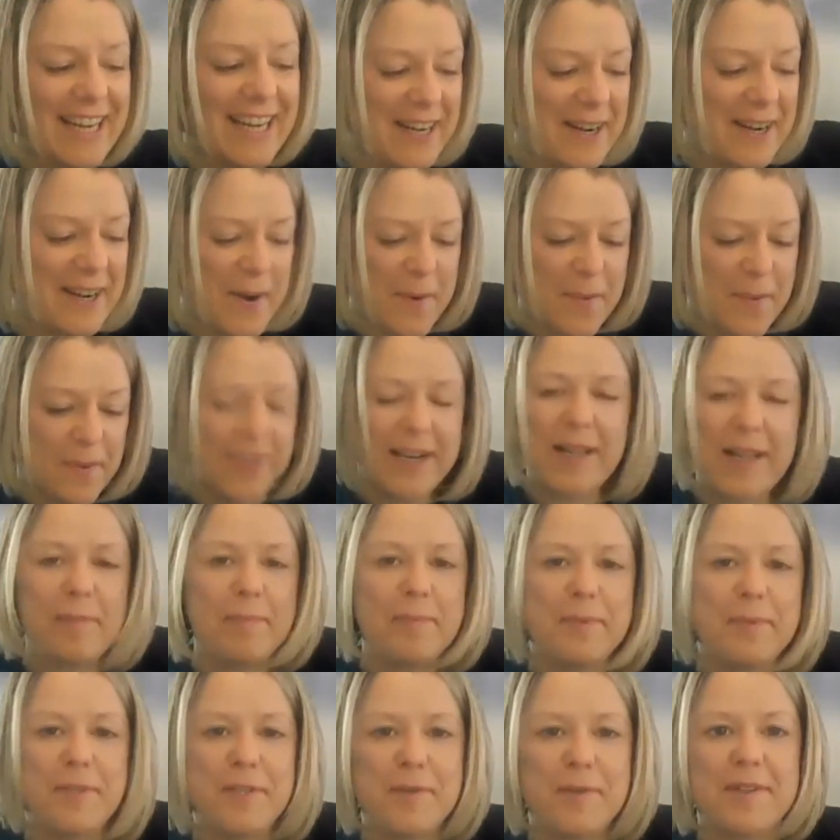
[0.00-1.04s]
yeah. What
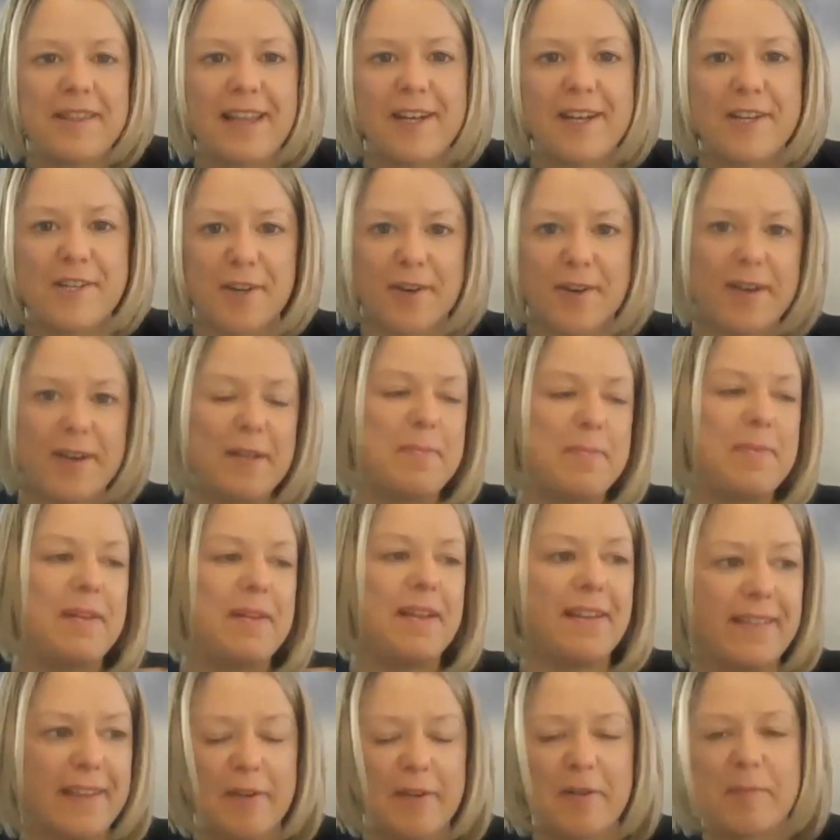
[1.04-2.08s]
helped you in that journey?
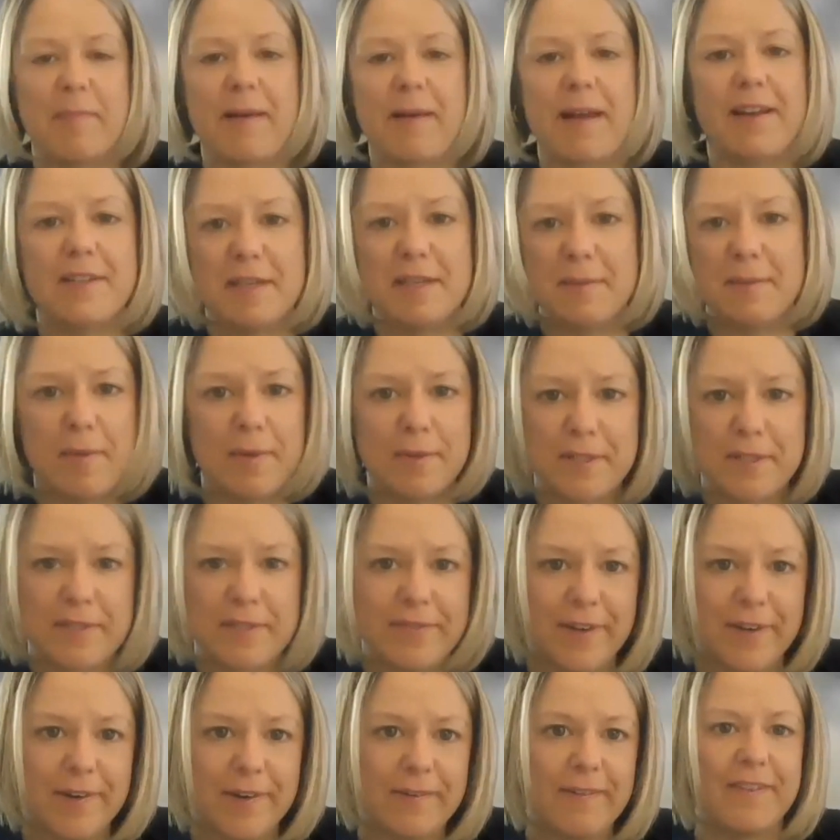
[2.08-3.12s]
Because I would imagine most
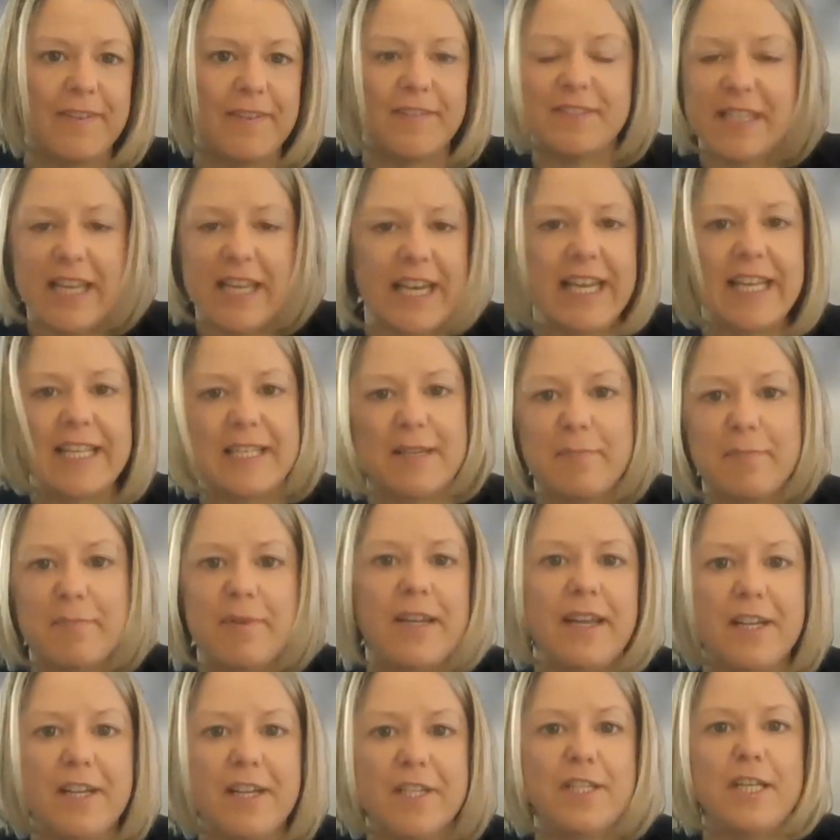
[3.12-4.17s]
of your kind of studies and
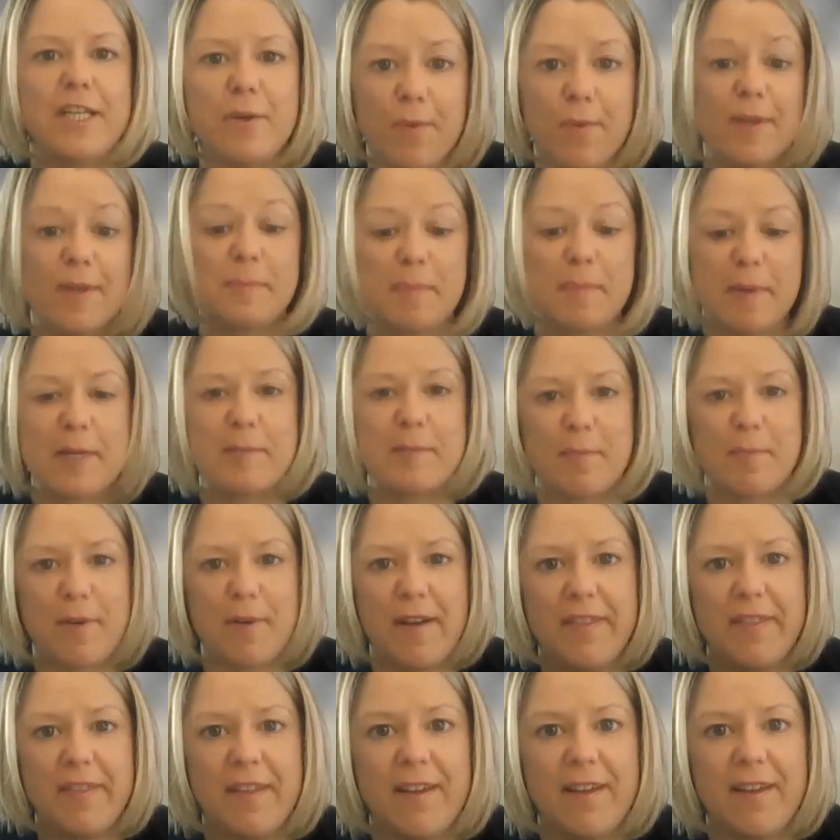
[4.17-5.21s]
PhD was much more
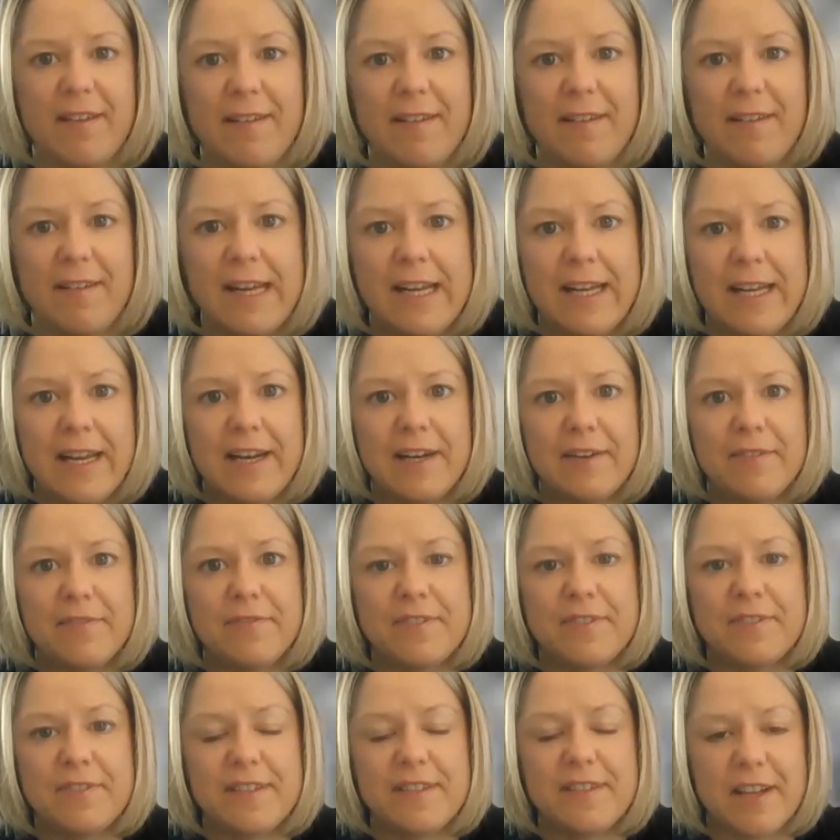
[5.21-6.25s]
on the kind
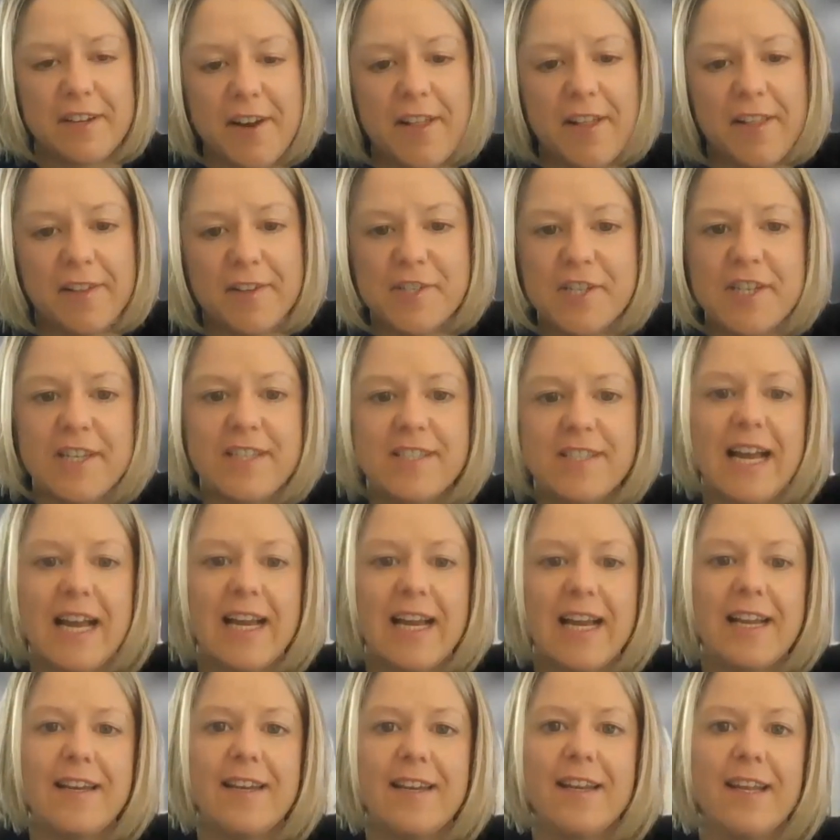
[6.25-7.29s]
of technology
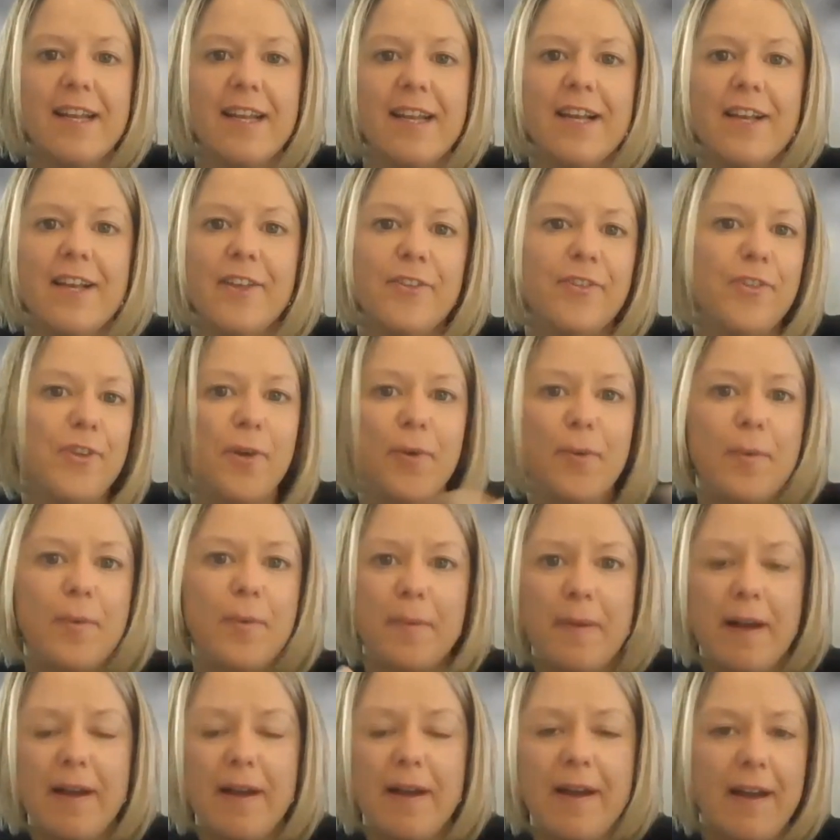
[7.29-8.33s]
side.
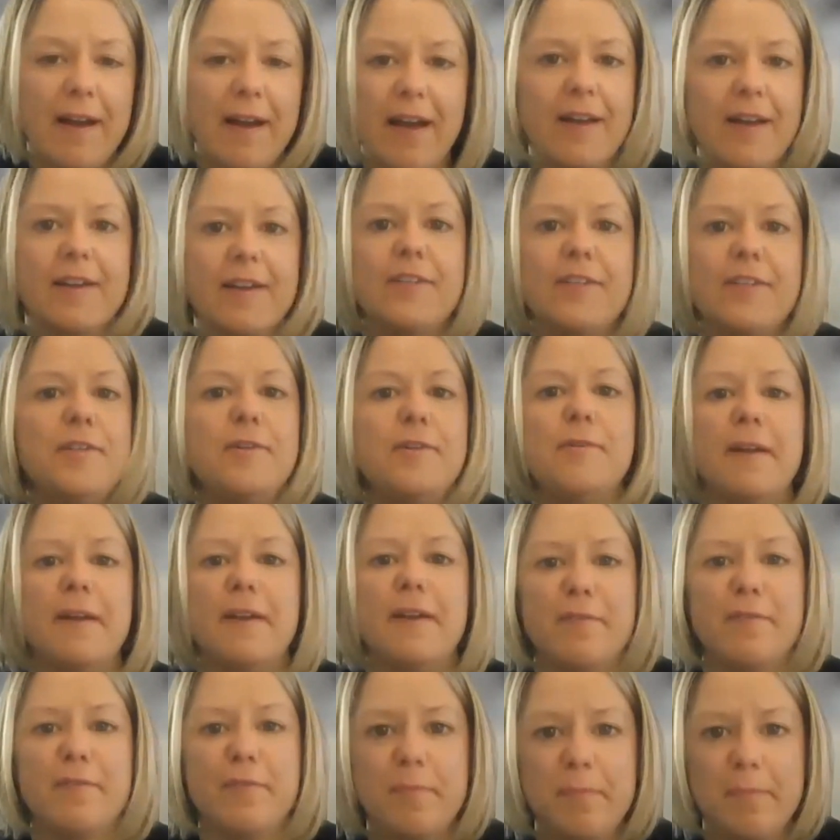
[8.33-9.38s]
So how did you
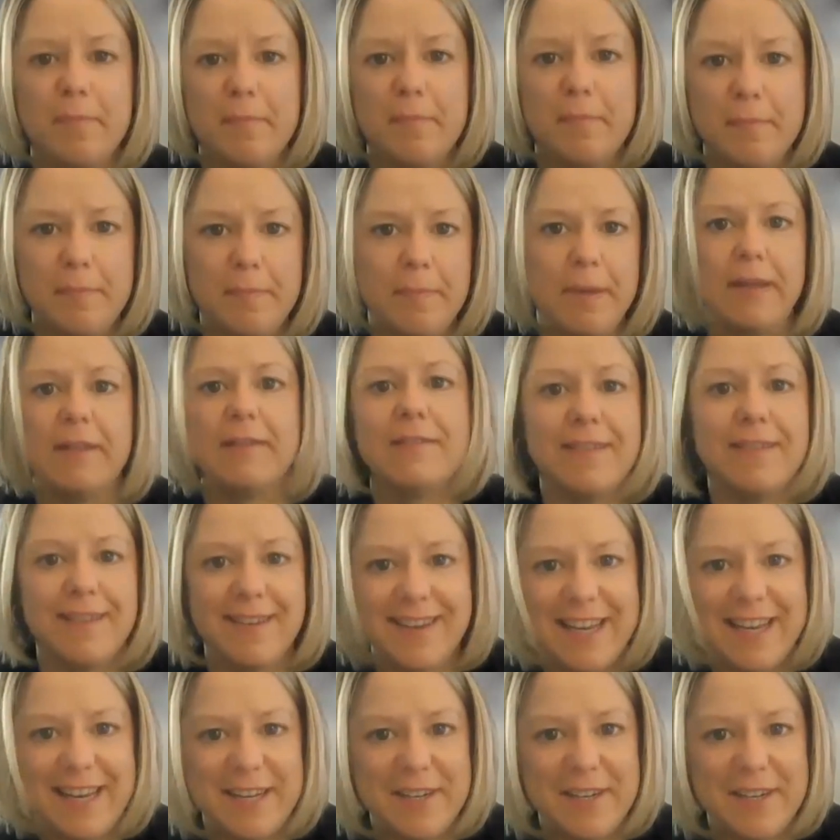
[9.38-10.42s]
kind of build
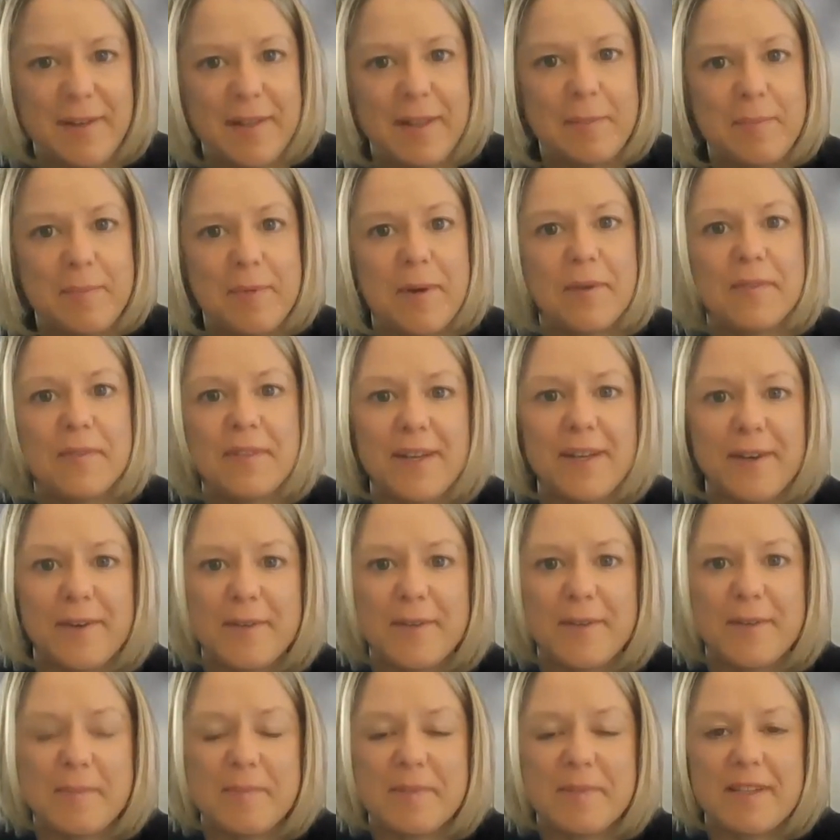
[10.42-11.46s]
and develop your own
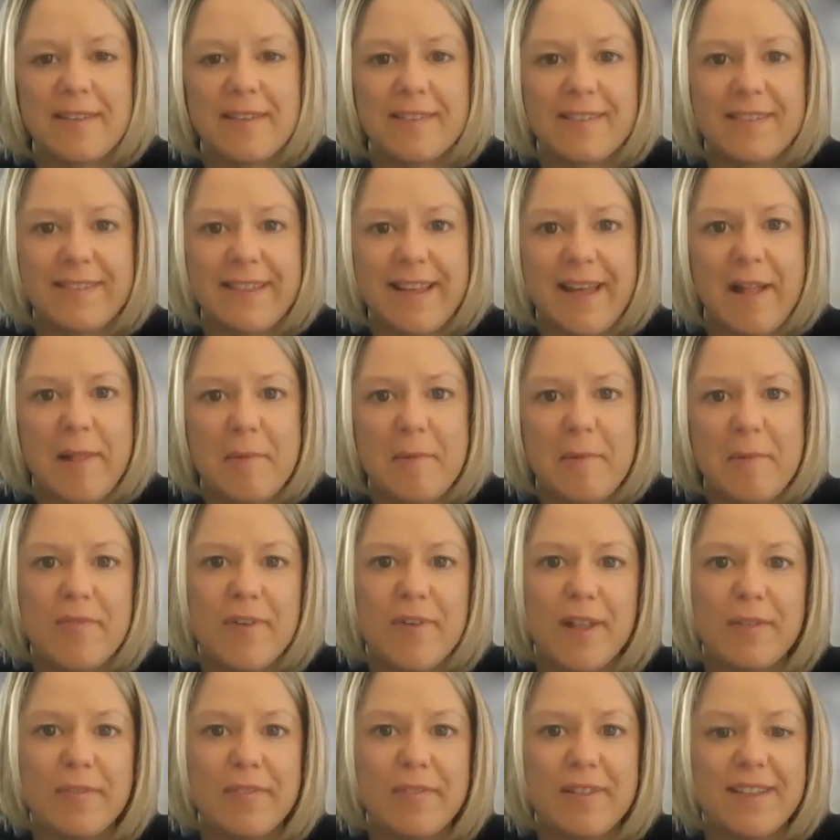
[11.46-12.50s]
leadership skills at the helm of
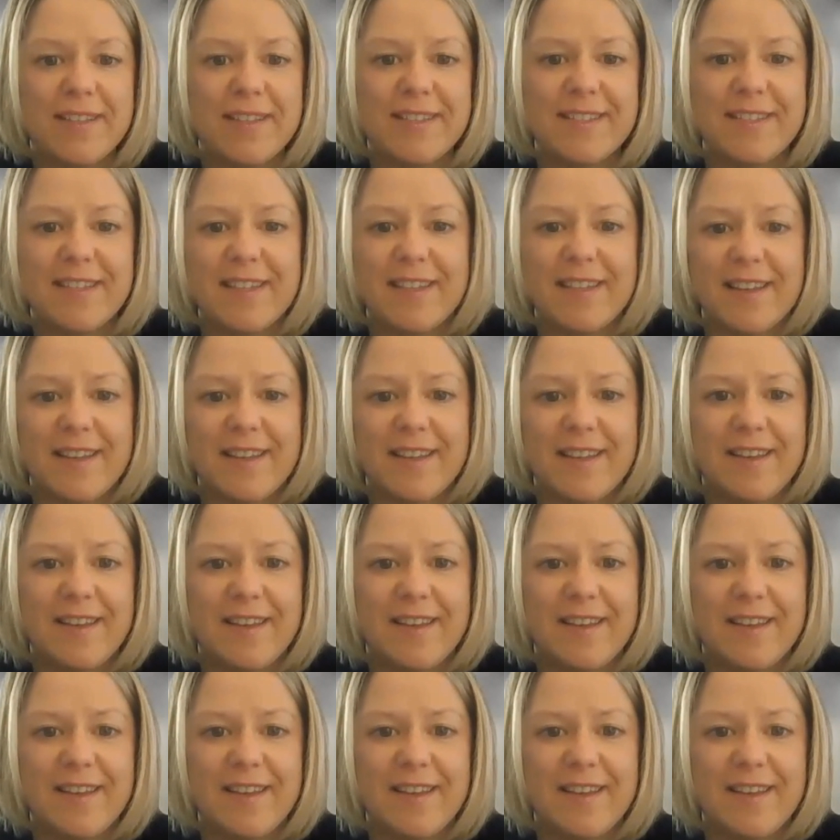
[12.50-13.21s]
all of this?